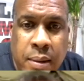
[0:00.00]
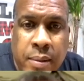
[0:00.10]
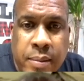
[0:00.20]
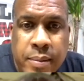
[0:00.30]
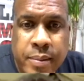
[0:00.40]

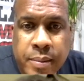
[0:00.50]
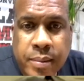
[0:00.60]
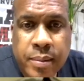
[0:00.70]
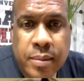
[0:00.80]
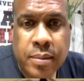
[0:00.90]

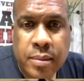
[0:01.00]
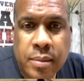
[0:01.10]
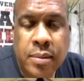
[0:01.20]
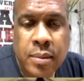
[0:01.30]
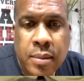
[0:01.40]

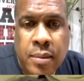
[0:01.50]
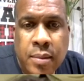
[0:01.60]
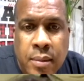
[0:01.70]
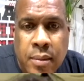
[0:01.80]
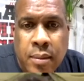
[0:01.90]

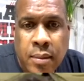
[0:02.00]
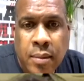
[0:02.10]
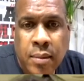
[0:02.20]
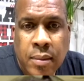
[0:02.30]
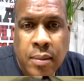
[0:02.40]

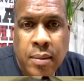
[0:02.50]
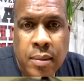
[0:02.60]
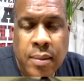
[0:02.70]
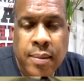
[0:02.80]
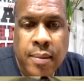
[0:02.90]

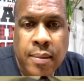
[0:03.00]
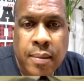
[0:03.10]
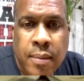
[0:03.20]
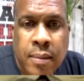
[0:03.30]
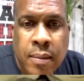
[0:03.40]

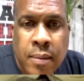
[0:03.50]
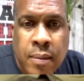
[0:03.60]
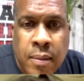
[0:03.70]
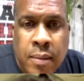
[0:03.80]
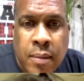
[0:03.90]

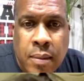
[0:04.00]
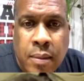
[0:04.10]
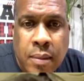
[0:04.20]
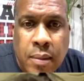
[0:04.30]
(not speaking)